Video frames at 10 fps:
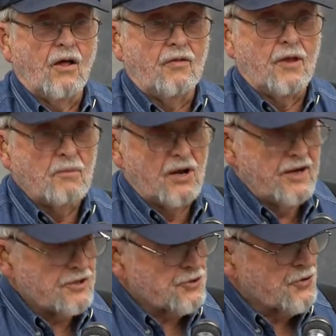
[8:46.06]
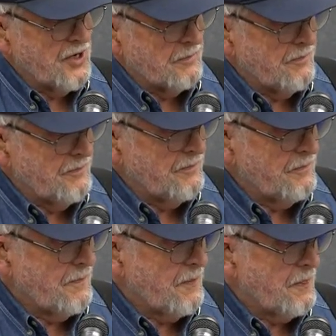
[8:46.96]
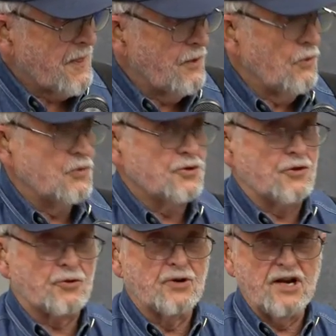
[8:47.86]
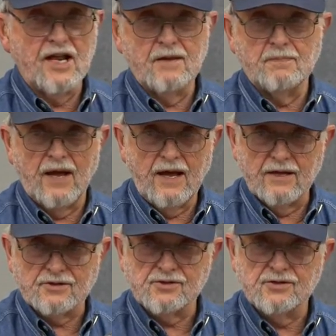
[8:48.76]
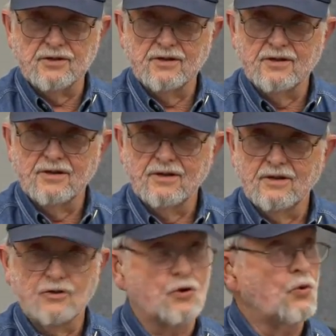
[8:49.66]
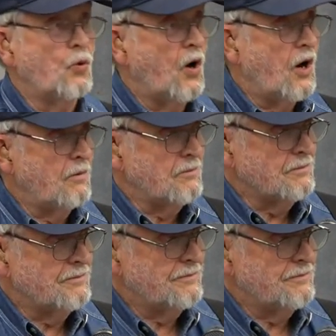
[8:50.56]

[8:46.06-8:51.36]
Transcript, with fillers: then my next trip was a three day pass to Guam.